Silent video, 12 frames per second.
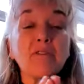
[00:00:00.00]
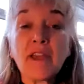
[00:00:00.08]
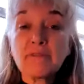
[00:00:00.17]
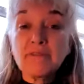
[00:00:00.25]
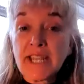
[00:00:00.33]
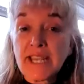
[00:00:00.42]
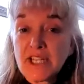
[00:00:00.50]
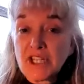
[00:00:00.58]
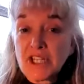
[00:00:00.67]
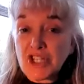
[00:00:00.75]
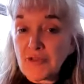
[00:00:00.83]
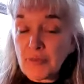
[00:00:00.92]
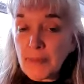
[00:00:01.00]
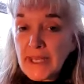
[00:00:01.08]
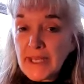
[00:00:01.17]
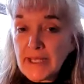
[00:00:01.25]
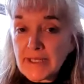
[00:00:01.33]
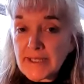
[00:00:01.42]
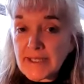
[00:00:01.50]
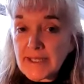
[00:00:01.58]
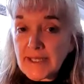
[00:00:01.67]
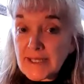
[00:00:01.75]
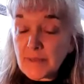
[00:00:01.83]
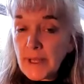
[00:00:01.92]
foundation of peace
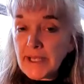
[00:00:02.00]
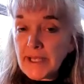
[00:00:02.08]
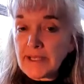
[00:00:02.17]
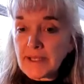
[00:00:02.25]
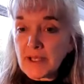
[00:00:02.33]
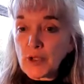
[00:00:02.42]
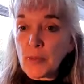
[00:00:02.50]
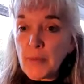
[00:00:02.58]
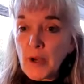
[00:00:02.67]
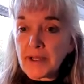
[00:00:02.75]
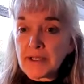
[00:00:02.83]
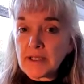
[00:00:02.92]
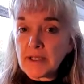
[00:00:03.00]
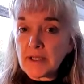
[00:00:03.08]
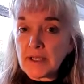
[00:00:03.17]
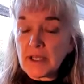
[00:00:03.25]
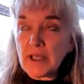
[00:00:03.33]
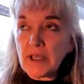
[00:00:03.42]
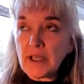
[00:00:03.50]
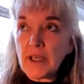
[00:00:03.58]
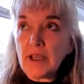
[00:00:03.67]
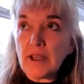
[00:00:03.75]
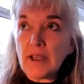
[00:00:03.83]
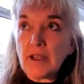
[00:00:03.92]
and space in your mind,
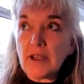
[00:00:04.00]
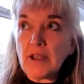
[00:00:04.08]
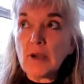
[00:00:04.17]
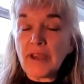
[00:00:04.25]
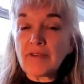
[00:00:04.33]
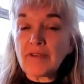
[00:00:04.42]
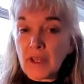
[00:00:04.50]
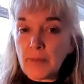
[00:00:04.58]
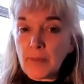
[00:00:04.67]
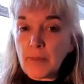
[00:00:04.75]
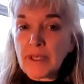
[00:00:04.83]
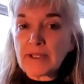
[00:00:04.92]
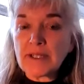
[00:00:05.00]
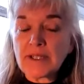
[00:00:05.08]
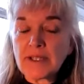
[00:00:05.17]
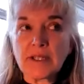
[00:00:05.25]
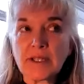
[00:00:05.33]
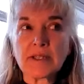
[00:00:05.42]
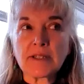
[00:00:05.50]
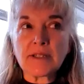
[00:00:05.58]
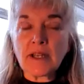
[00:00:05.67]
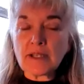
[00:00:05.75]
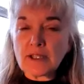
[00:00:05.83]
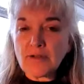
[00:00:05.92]
you have the capacity to
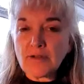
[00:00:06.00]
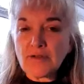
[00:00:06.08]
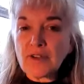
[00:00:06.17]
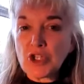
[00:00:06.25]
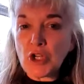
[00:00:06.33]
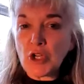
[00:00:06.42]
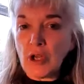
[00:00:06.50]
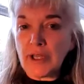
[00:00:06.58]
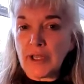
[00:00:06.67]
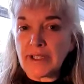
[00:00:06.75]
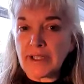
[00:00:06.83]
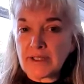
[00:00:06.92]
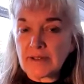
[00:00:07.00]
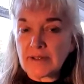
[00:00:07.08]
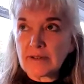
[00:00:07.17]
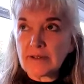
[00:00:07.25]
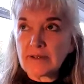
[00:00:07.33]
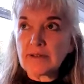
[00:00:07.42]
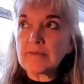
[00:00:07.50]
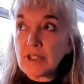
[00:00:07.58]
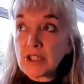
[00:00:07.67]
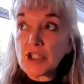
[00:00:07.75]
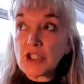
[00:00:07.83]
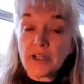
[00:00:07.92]
start to visualize
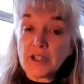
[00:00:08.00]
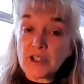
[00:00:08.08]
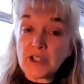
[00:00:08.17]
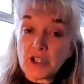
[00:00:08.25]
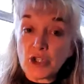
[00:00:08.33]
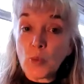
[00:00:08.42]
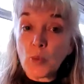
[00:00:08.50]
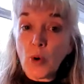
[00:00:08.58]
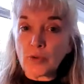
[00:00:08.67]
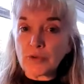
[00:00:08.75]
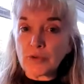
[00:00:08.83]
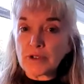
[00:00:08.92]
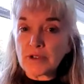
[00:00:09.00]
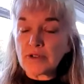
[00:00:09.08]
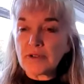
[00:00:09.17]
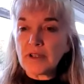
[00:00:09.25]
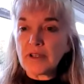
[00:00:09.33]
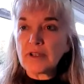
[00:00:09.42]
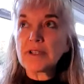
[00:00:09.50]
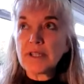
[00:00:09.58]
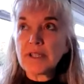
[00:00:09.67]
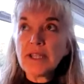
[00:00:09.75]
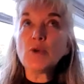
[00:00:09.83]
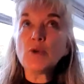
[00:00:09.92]
the changes you want. See